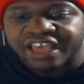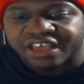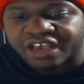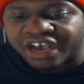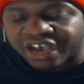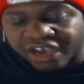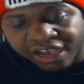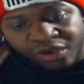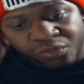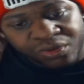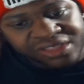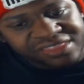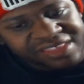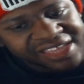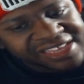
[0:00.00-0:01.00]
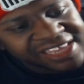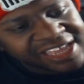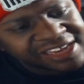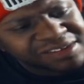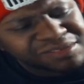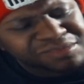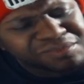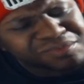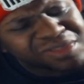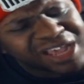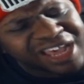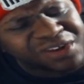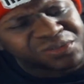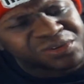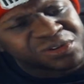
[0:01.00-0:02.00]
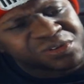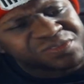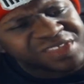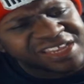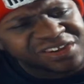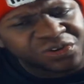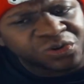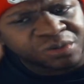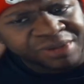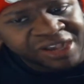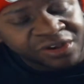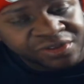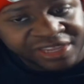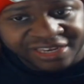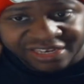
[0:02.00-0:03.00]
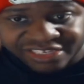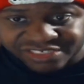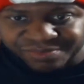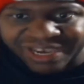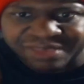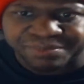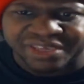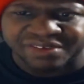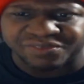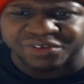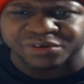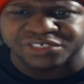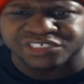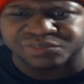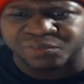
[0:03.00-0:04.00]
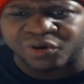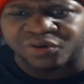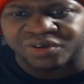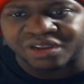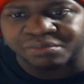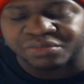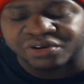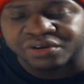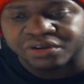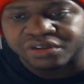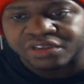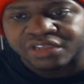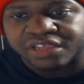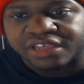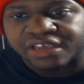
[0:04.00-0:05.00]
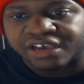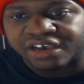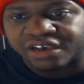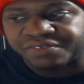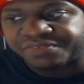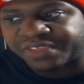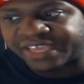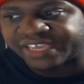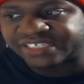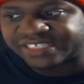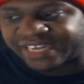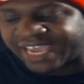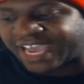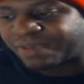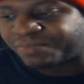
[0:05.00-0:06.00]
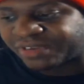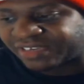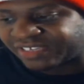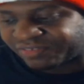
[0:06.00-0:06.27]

One thing that I don't know if they know about, and this might be a very small number of things that happen.